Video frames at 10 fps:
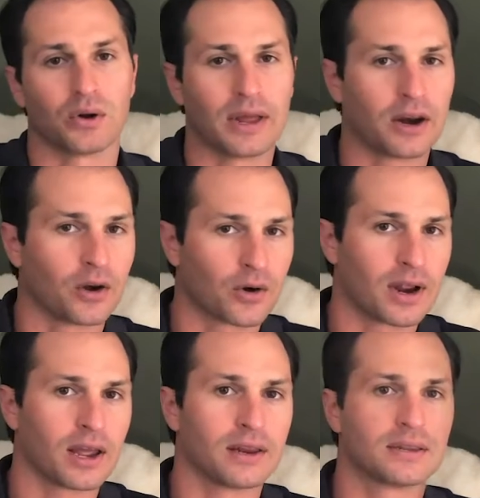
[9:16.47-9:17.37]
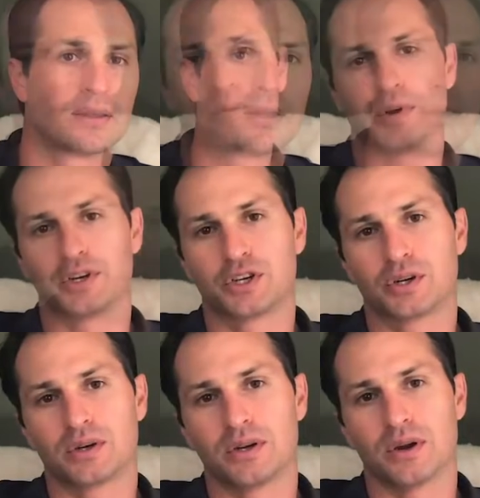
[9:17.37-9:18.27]
or editor@,
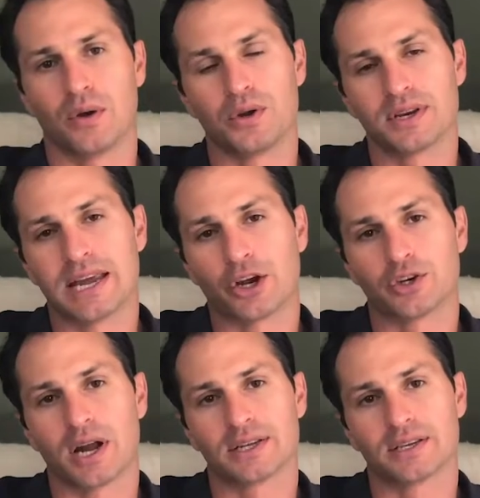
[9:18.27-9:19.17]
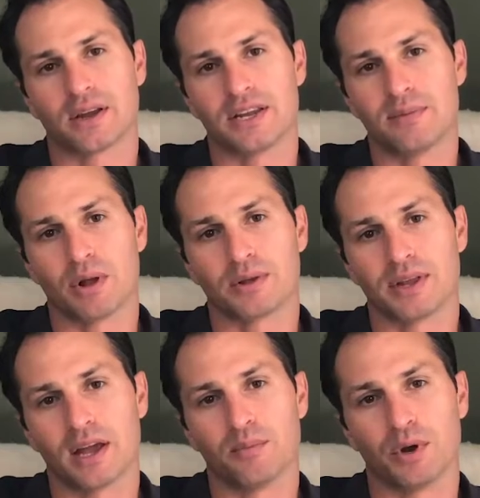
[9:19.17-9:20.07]
which you can take your chances on emailing them,